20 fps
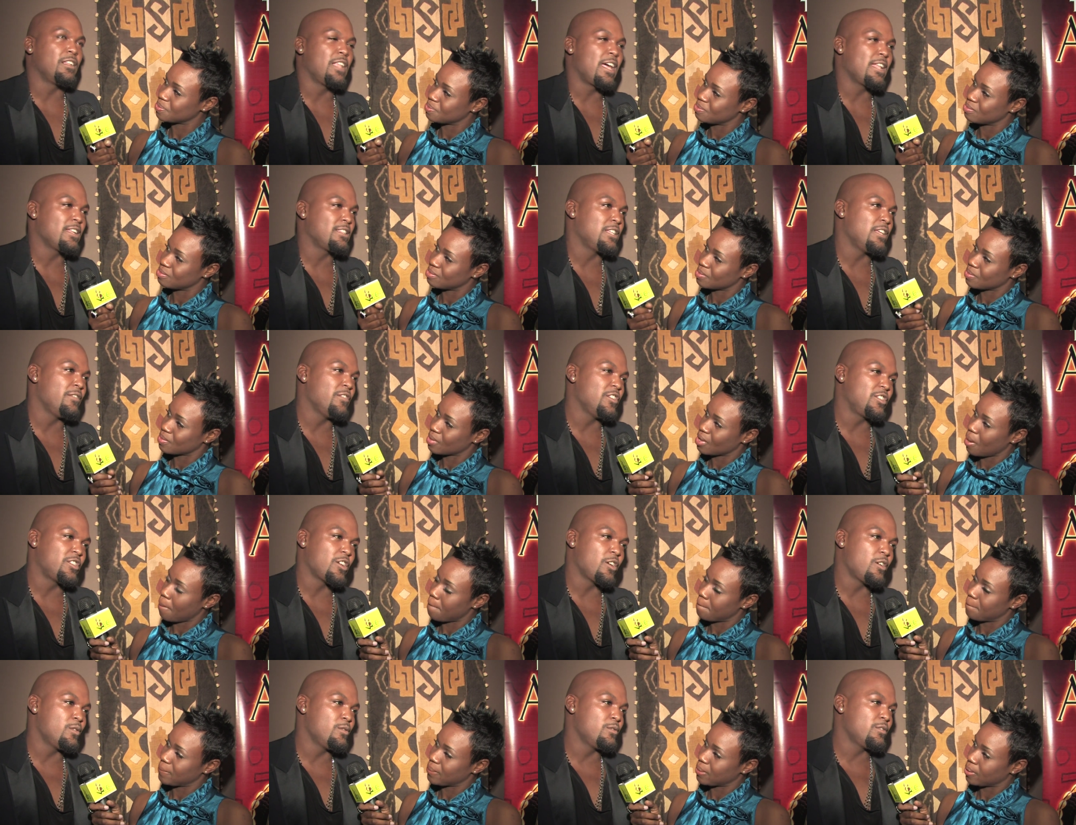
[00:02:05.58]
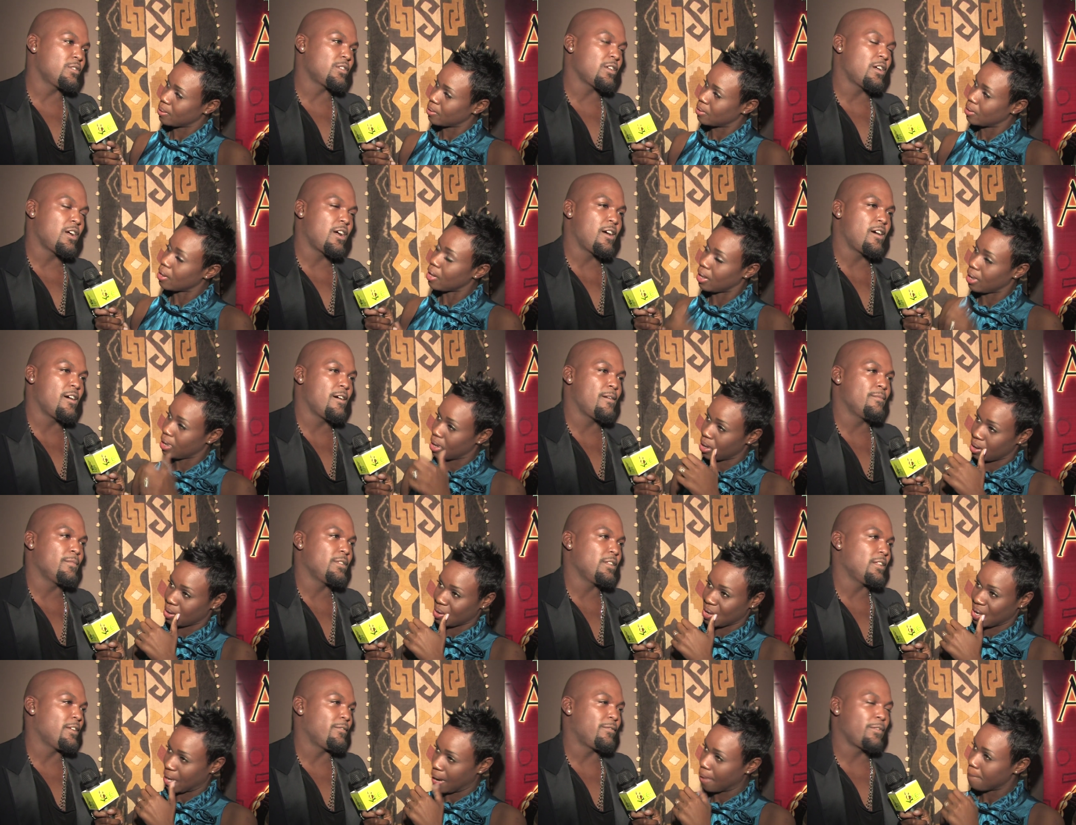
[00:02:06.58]
Speaker 1: a lot of TV shows,
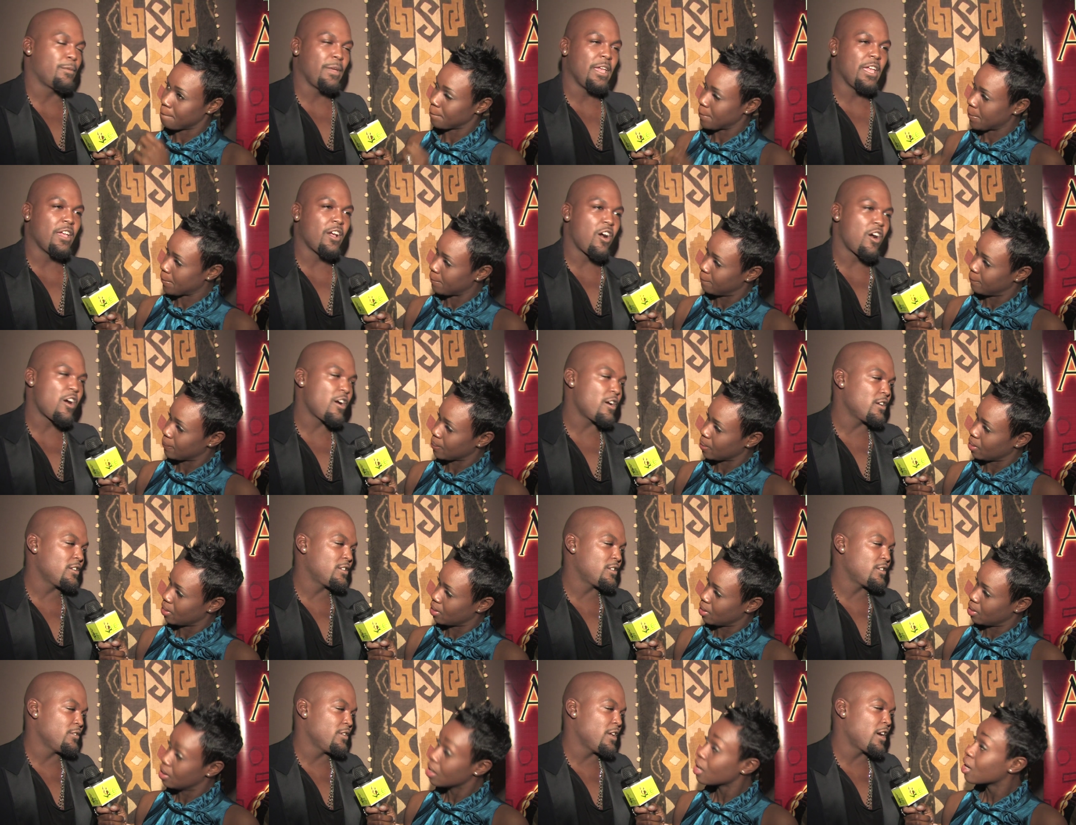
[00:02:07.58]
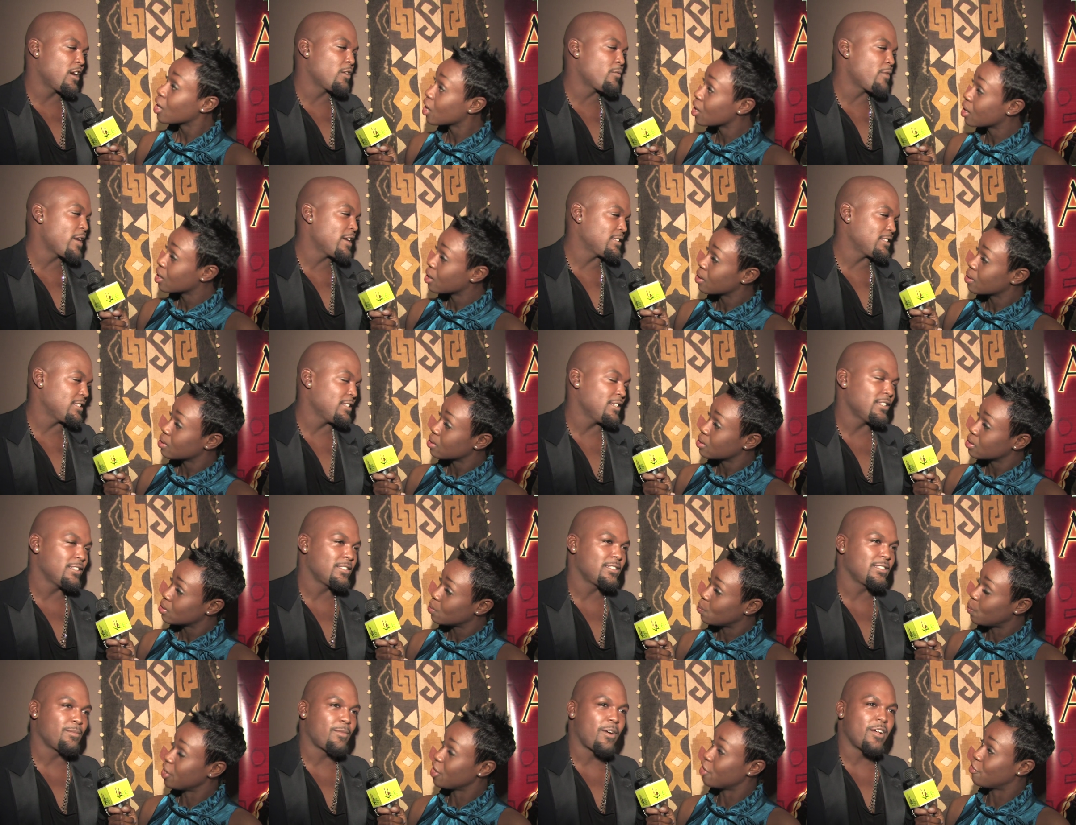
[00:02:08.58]
um, uh, from ER to Young and the
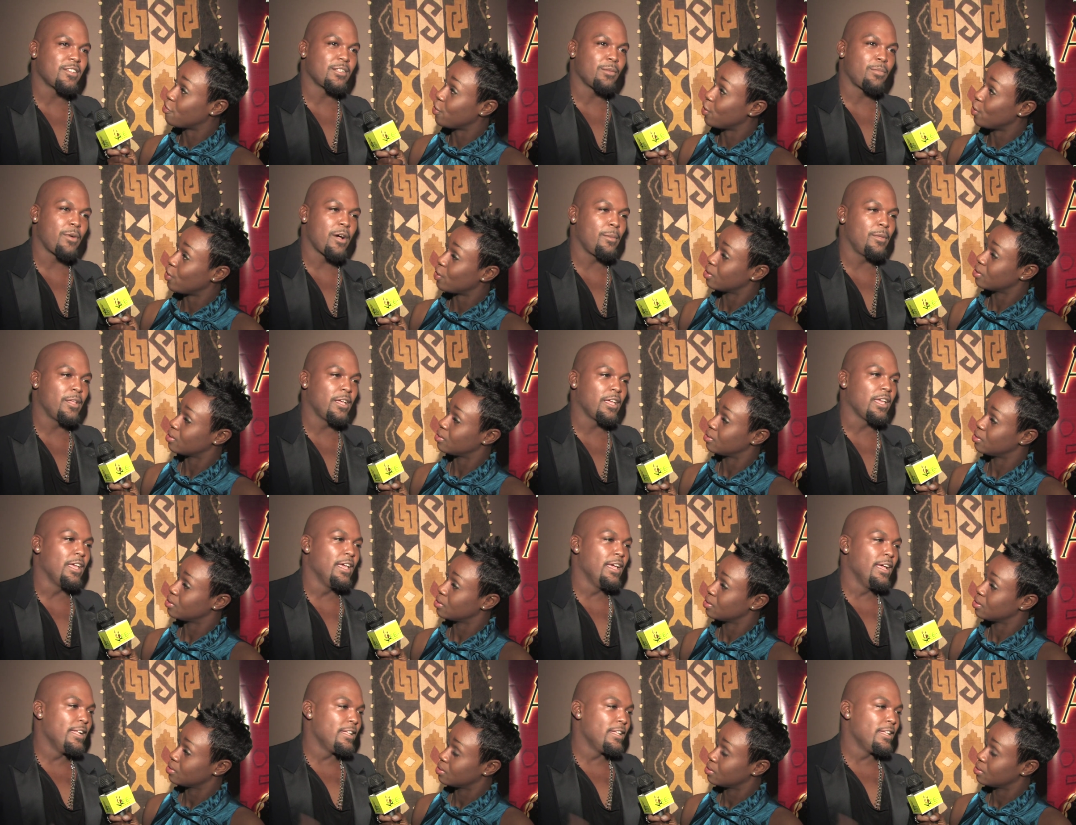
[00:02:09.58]
Restless to Boston Public.